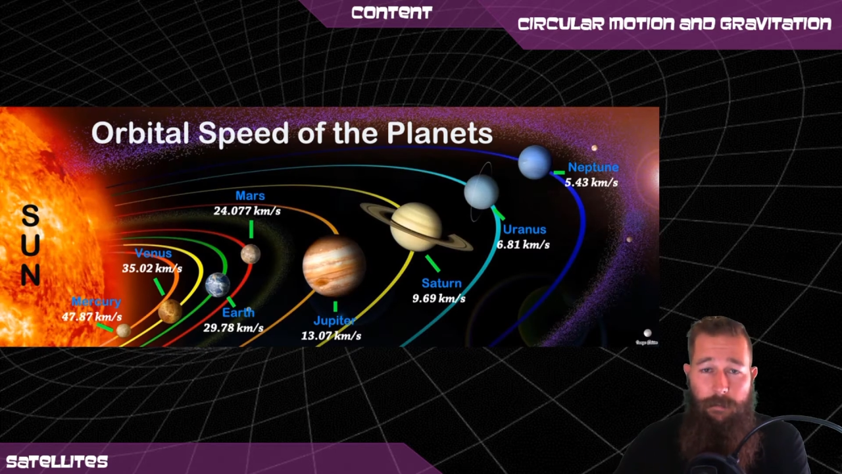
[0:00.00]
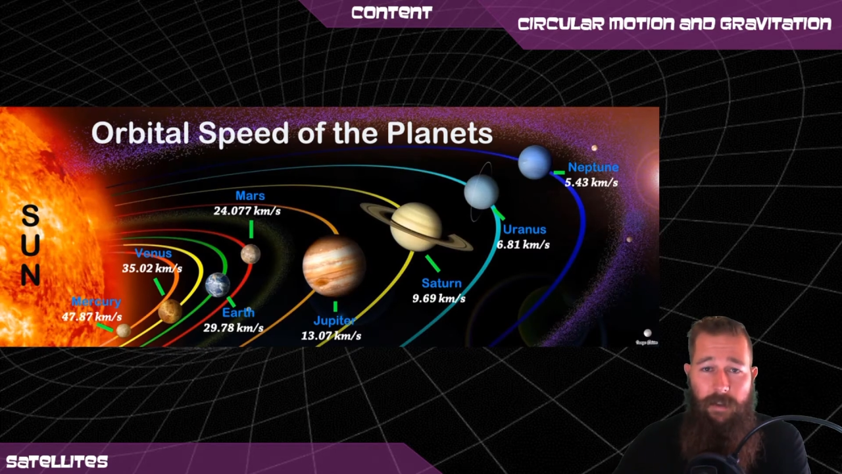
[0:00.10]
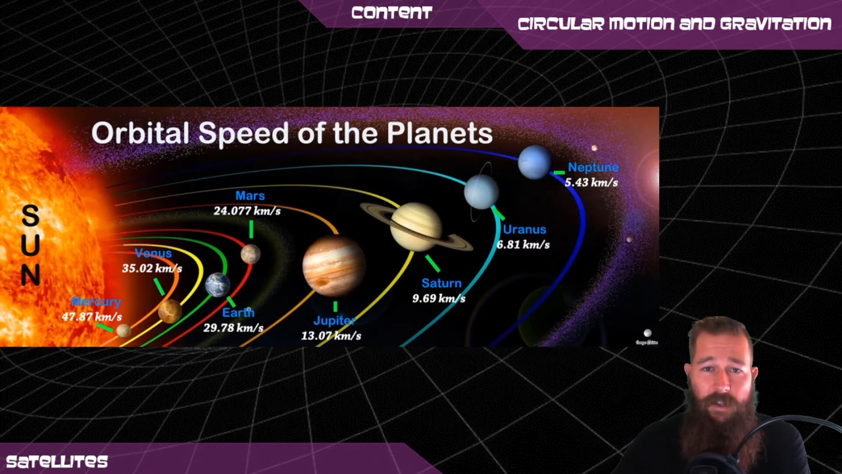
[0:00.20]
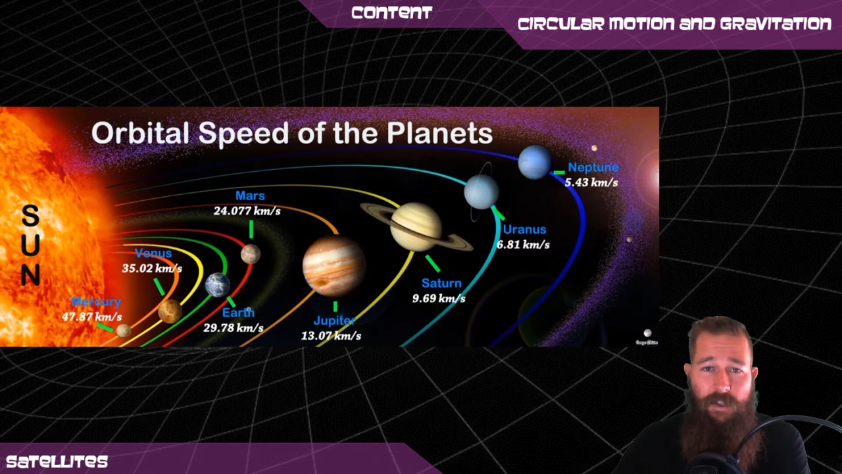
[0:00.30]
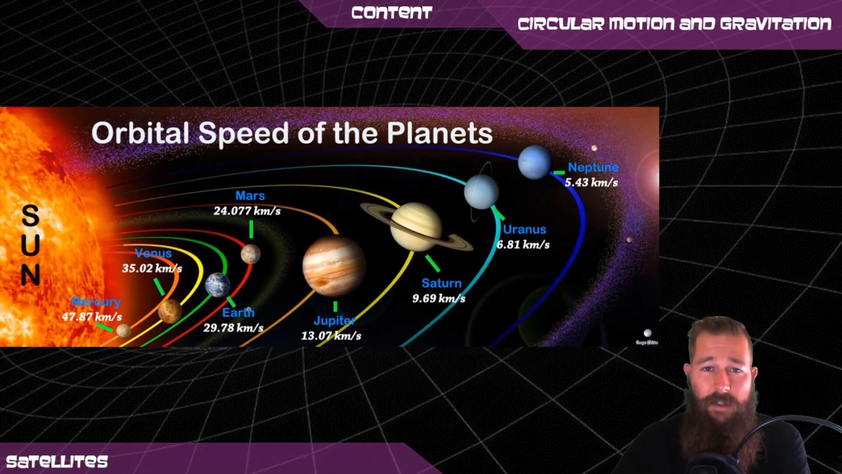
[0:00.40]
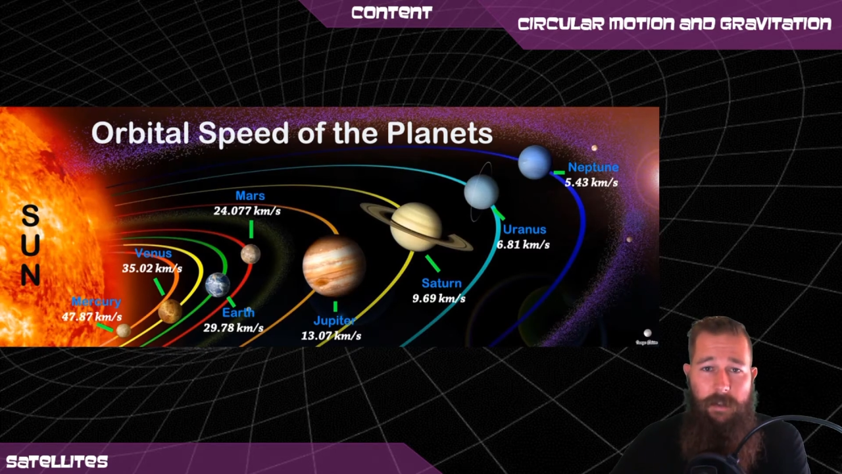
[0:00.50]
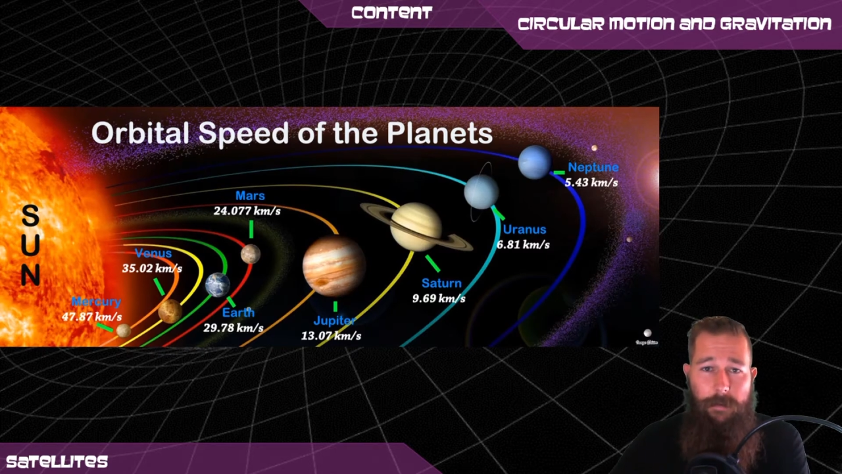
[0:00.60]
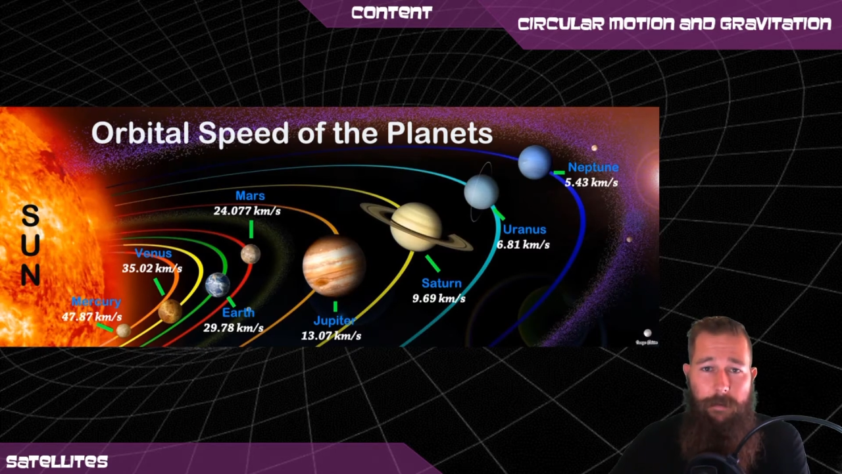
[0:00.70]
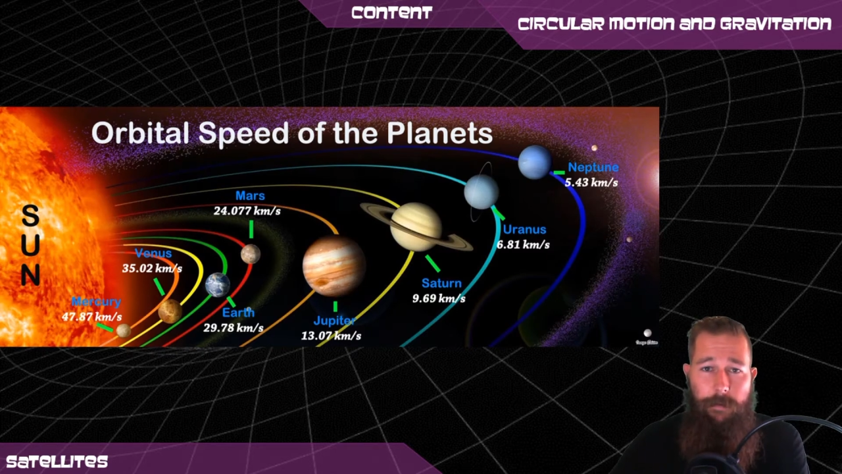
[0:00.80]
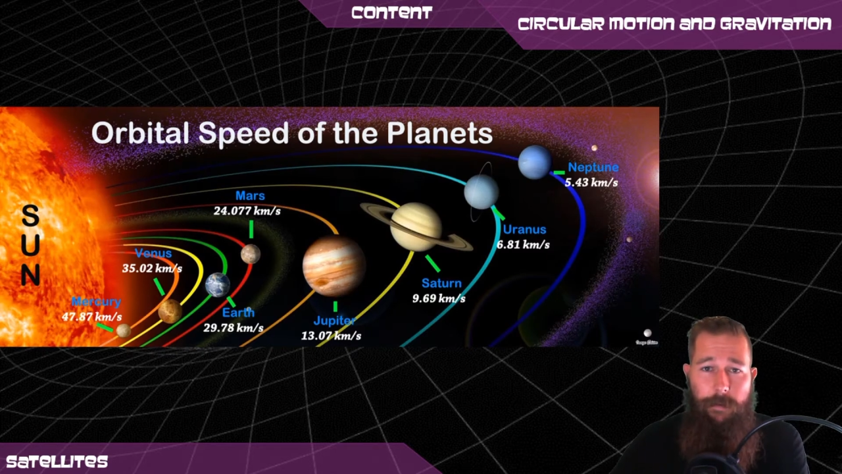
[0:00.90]
relationships
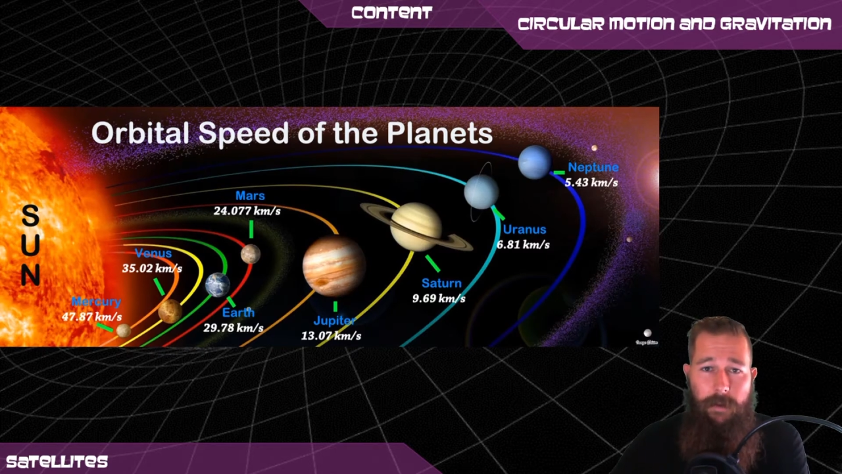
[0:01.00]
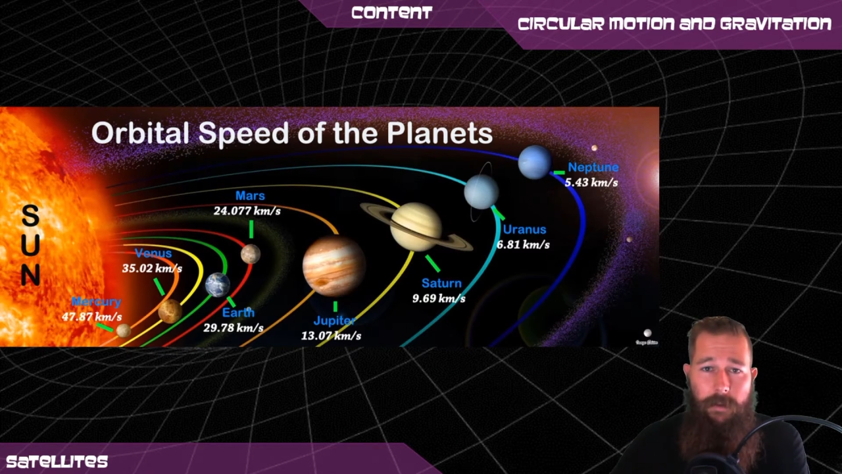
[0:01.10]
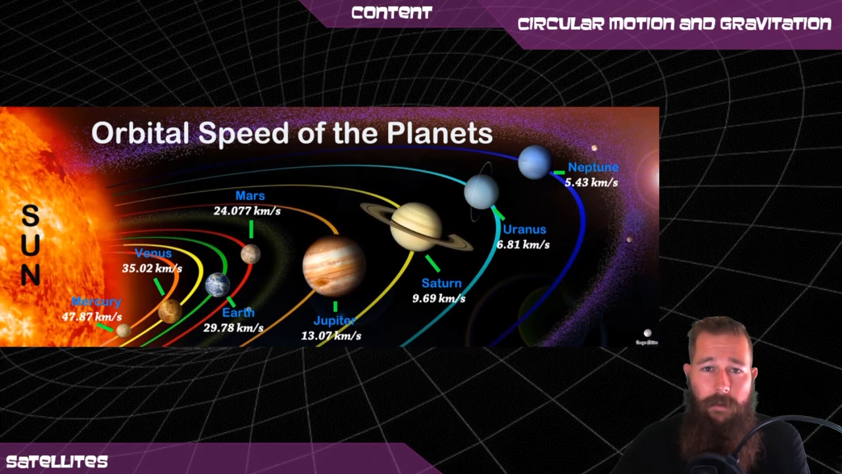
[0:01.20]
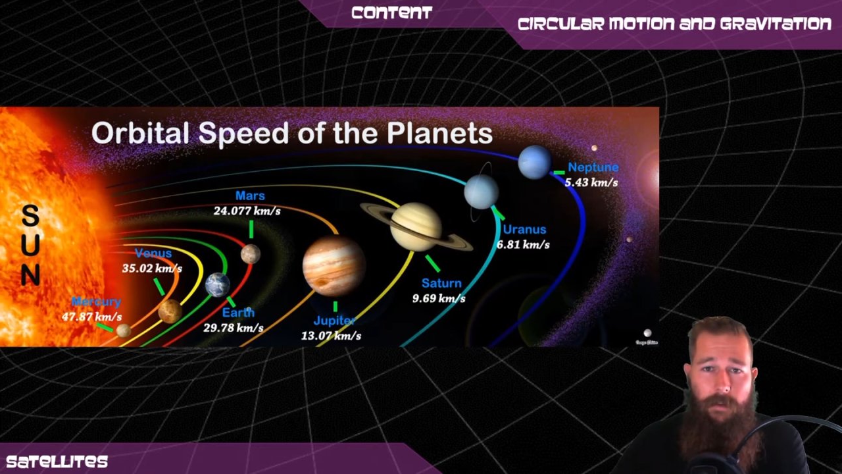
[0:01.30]
between